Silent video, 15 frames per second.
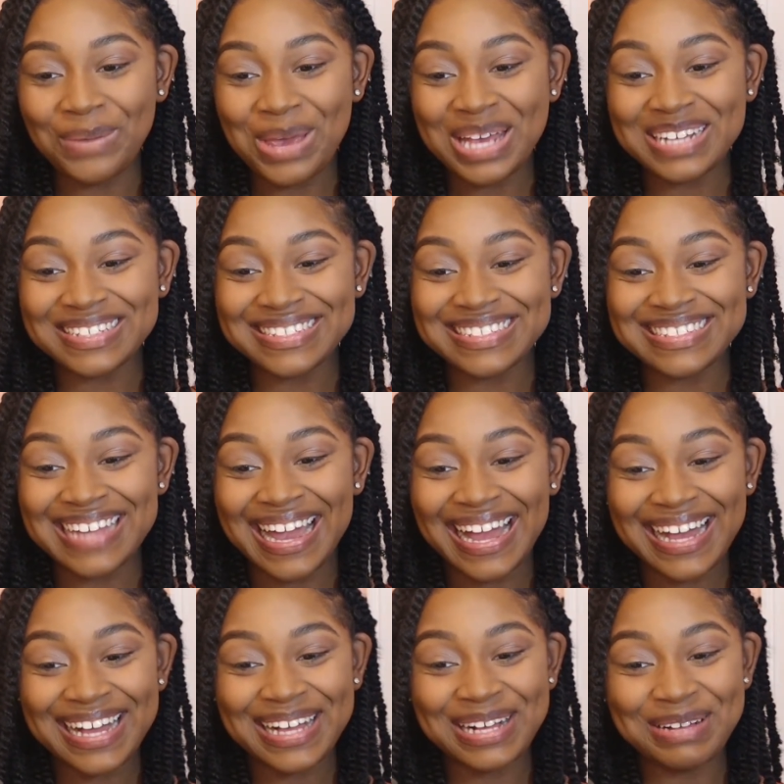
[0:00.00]
It's
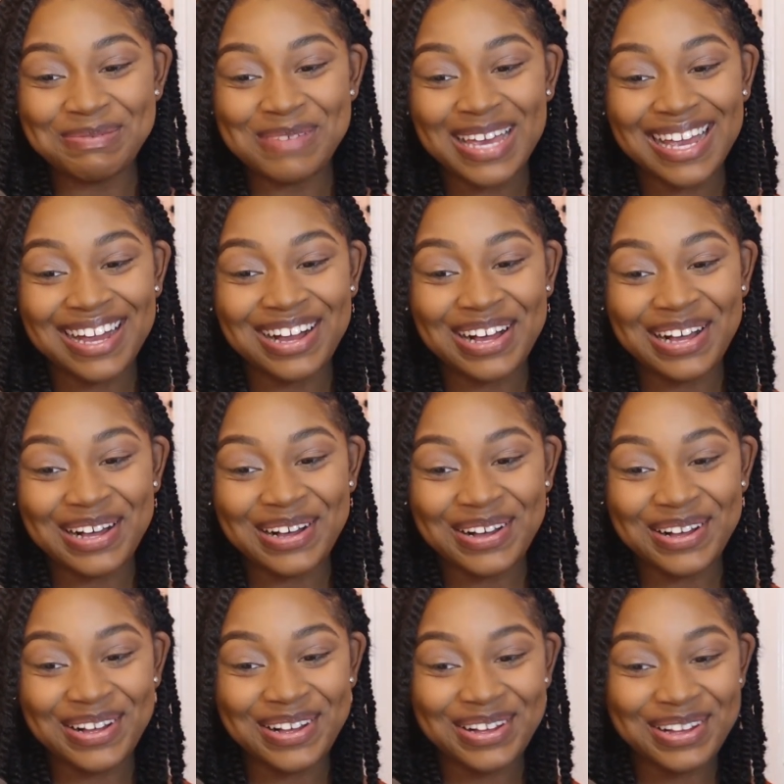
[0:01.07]
not coming
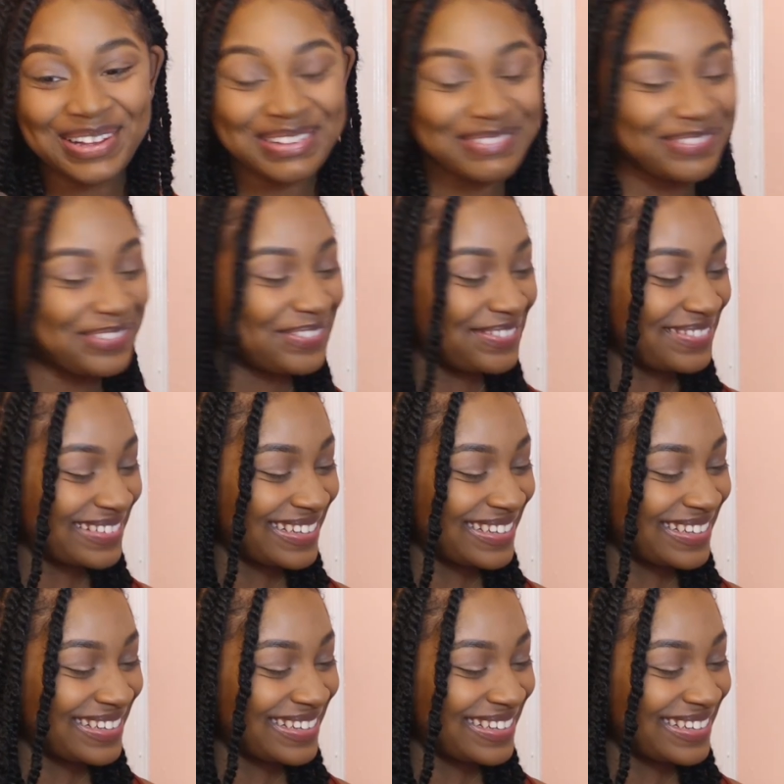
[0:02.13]
off.